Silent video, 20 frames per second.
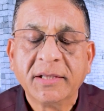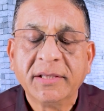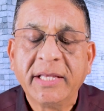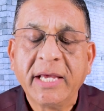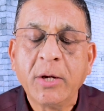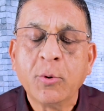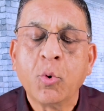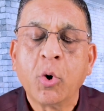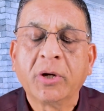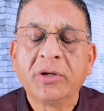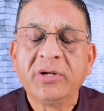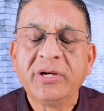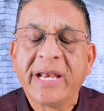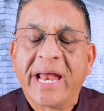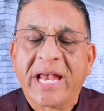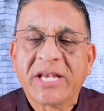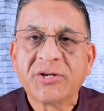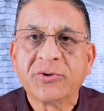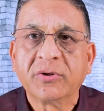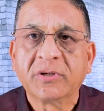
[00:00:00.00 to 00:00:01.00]
They want
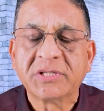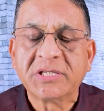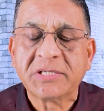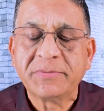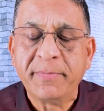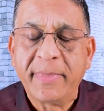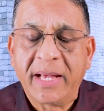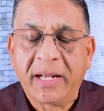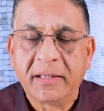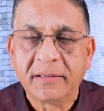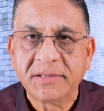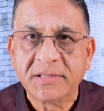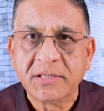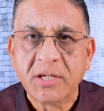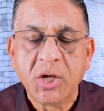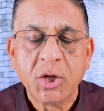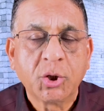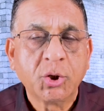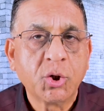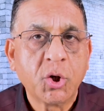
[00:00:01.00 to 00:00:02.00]
natural smells,
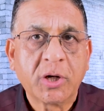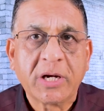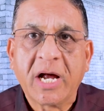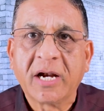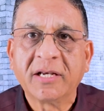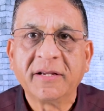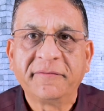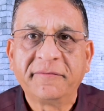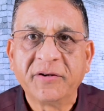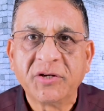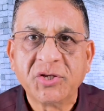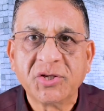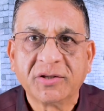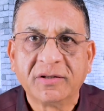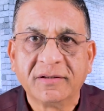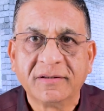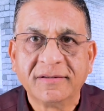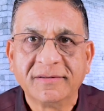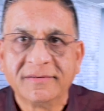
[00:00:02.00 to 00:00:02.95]
not artificial.